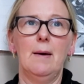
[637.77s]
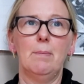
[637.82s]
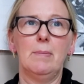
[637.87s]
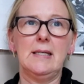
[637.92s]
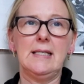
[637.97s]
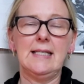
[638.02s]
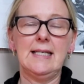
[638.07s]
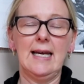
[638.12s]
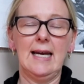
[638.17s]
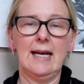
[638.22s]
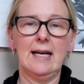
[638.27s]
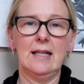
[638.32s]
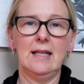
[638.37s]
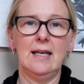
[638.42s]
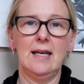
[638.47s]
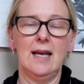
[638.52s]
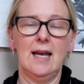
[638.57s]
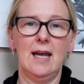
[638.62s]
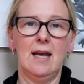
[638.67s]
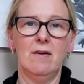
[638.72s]

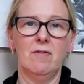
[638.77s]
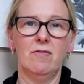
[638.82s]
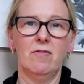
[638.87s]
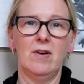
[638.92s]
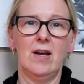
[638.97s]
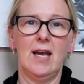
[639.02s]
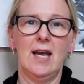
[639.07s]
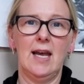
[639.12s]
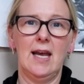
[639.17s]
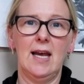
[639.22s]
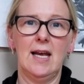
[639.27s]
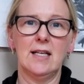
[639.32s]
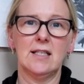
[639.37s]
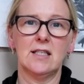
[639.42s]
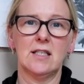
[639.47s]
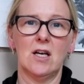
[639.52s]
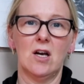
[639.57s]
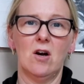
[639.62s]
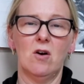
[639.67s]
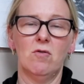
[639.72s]
particularly if
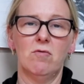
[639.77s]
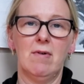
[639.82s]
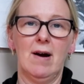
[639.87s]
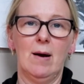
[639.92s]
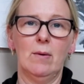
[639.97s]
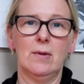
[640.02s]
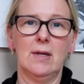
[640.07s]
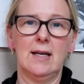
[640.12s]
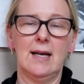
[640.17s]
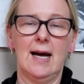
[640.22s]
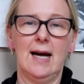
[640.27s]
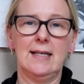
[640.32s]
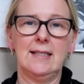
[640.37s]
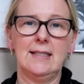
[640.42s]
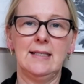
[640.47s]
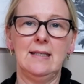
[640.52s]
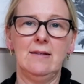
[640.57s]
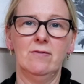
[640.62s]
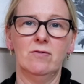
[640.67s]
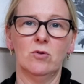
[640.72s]
it's around the
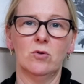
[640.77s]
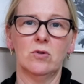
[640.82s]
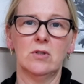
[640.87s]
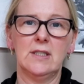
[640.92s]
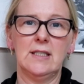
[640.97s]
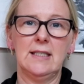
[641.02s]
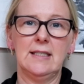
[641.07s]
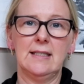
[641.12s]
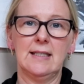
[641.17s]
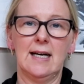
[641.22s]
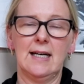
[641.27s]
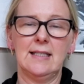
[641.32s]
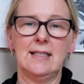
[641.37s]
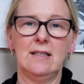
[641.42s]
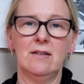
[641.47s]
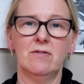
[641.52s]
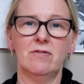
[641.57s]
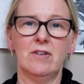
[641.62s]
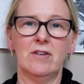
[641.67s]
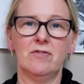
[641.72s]
1940s,
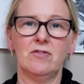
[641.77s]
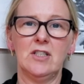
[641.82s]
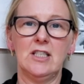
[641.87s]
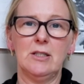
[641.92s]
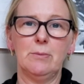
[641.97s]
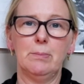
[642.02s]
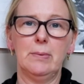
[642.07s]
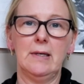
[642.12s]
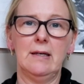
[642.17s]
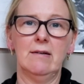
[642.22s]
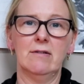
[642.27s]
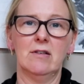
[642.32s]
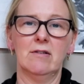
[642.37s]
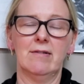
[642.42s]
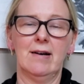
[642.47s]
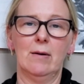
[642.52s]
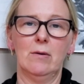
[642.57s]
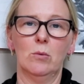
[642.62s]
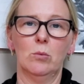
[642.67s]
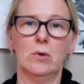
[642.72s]
1950s period,
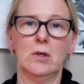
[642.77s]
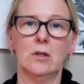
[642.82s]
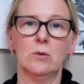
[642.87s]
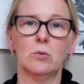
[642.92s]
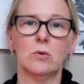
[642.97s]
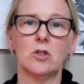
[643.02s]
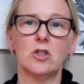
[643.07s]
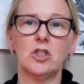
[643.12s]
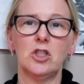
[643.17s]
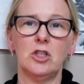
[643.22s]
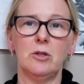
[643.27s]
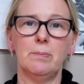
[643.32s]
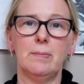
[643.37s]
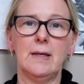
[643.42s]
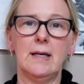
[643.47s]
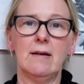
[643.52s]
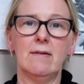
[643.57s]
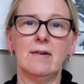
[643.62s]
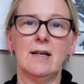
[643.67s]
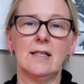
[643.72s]
around the World War II
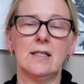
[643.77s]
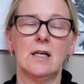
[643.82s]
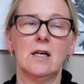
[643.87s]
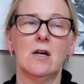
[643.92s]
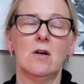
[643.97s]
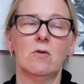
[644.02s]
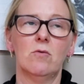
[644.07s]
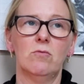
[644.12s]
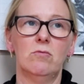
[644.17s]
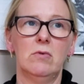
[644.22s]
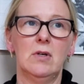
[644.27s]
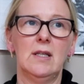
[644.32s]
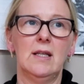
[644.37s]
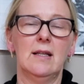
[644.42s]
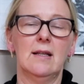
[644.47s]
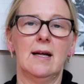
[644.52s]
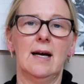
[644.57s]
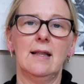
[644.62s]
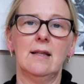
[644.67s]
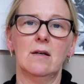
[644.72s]
period. Really
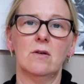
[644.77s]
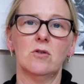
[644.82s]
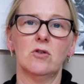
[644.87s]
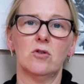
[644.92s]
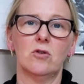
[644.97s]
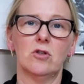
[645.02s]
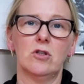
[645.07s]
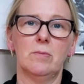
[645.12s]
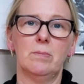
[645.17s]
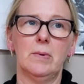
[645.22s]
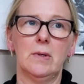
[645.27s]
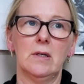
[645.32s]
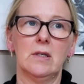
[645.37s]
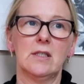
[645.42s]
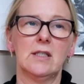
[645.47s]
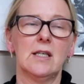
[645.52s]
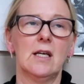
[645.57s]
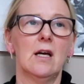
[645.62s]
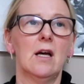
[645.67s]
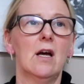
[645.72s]
like those sort of
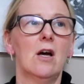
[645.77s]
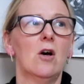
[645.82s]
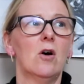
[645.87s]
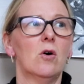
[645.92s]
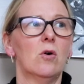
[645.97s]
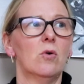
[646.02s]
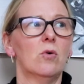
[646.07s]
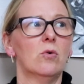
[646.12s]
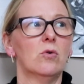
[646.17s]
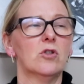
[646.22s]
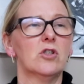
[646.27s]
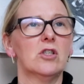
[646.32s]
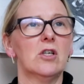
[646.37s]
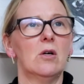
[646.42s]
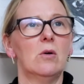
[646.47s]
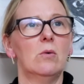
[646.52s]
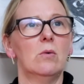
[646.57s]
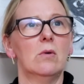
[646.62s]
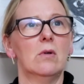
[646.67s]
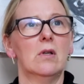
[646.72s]
books.
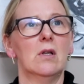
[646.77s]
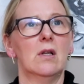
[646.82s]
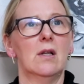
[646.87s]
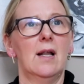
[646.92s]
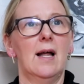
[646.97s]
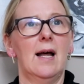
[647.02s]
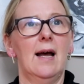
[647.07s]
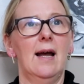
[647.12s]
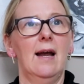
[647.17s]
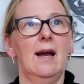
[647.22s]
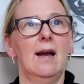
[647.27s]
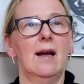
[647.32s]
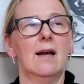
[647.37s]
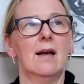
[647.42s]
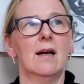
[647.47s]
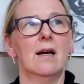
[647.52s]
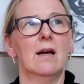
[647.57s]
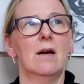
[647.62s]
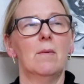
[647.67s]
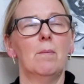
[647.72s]
Also
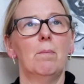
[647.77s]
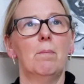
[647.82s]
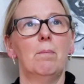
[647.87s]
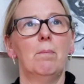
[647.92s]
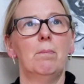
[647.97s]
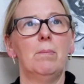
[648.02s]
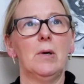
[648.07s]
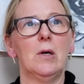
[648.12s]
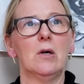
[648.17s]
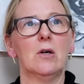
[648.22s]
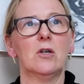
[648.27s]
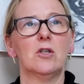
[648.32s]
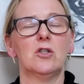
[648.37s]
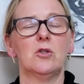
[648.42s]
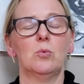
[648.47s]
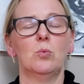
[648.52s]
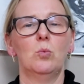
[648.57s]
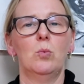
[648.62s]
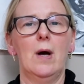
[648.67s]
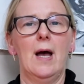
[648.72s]
like
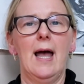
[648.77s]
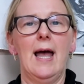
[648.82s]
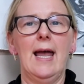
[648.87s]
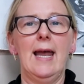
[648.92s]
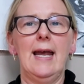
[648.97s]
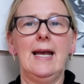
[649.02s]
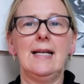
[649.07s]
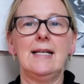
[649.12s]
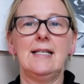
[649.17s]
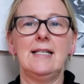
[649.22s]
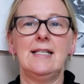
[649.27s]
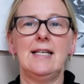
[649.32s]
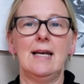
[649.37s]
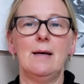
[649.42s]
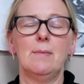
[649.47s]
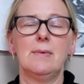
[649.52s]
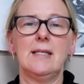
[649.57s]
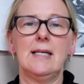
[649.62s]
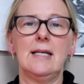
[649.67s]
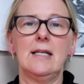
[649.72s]
books where it
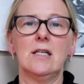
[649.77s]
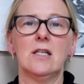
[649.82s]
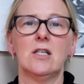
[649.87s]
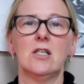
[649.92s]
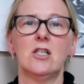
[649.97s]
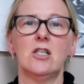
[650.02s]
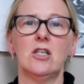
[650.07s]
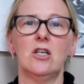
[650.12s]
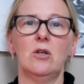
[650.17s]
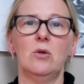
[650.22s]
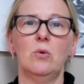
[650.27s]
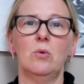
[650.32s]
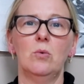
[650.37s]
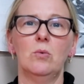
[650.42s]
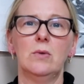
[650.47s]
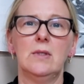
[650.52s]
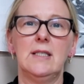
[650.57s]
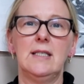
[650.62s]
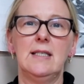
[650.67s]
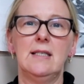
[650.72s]
dips
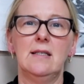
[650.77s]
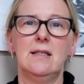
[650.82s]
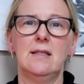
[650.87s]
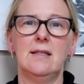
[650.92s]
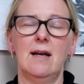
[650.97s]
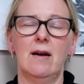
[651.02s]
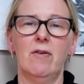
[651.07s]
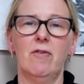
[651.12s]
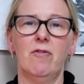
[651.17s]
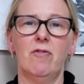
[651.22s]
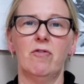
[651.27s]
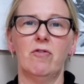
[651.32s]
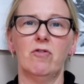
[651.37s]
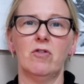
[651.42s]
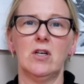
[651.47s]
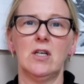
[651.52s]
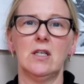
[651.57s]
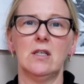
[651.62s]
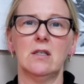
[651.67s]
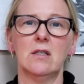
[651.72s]
into
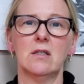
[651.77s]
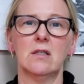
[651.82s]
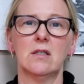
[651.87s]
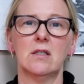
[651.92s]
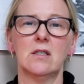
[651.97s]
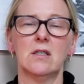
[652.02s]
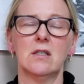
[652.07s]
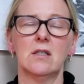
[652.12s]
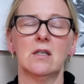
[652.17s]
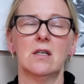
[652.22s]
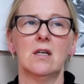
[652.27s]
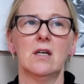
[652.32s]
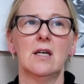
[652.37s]
different